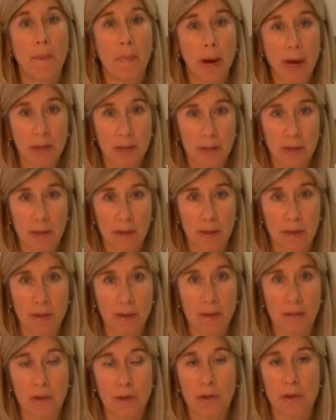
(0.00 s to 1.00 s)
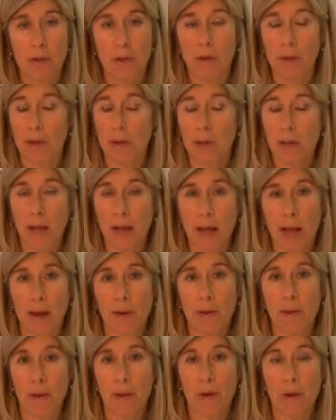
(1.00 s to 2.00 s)
buses of a certain
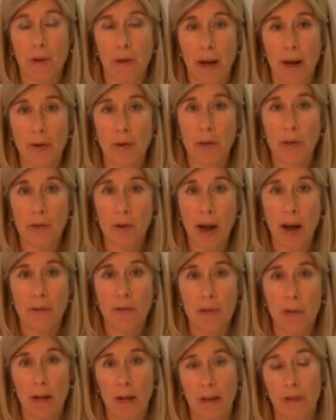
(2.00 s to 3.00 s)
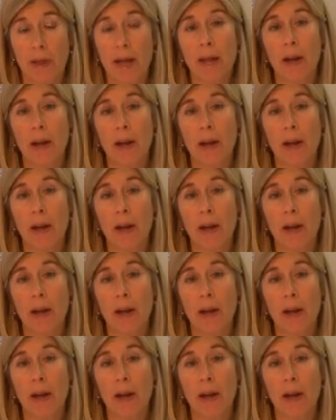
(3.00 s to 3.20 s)
length are allowed to travel on.